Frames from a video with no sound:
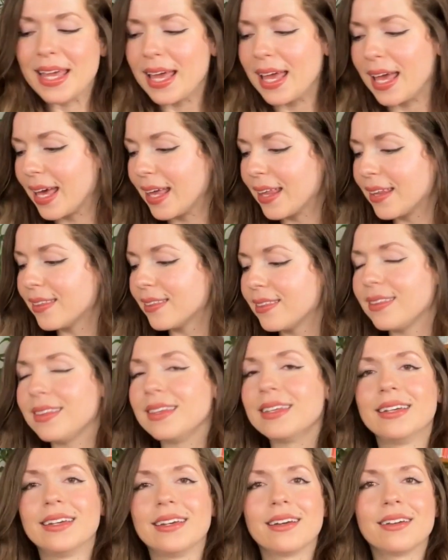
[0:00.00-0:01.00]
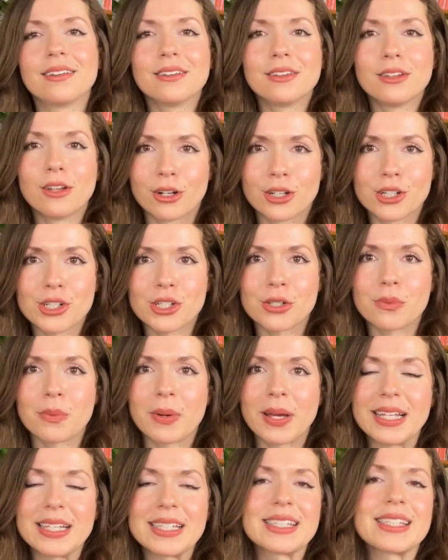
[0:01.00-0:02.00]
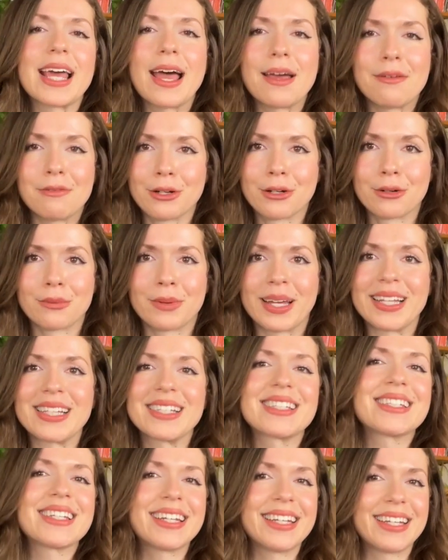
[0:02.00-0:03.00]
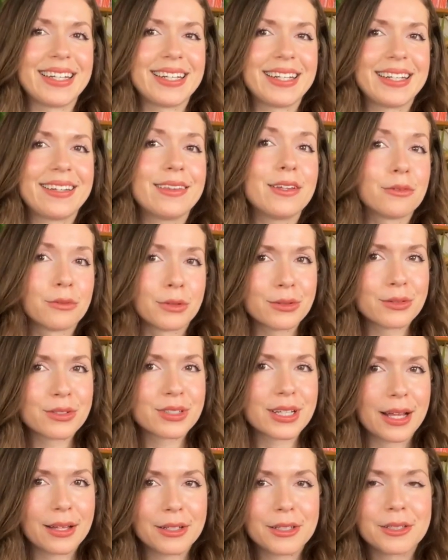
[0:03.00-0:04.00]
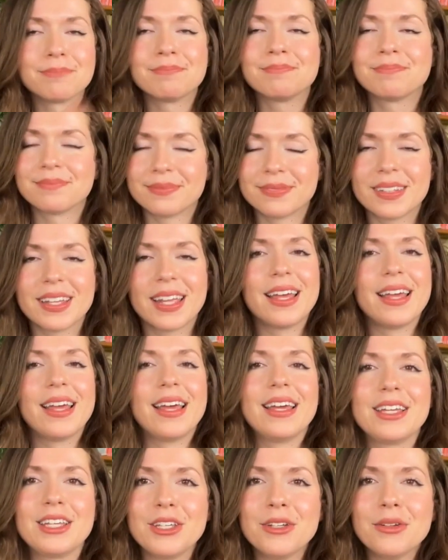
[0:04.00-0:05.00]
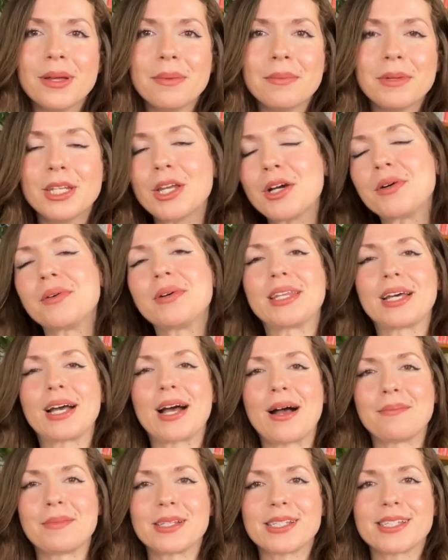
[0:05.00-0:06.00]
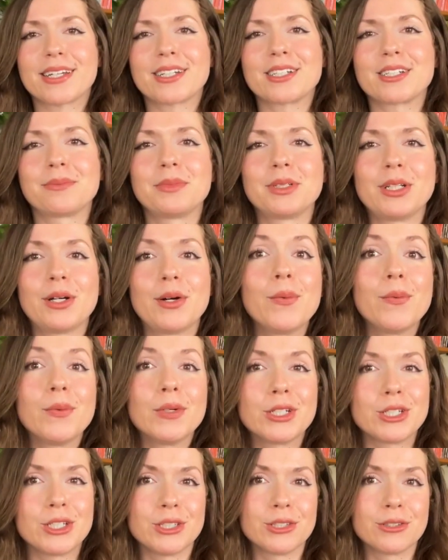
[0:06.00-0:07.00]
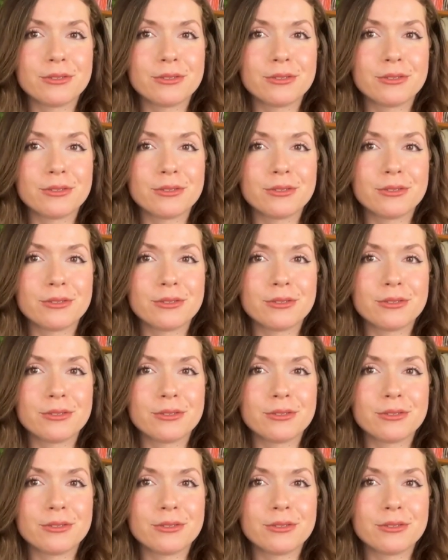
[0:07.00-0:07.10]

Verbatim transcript: and the larger weights, heavier weights in the rose color. You let me know in the comment section below what's your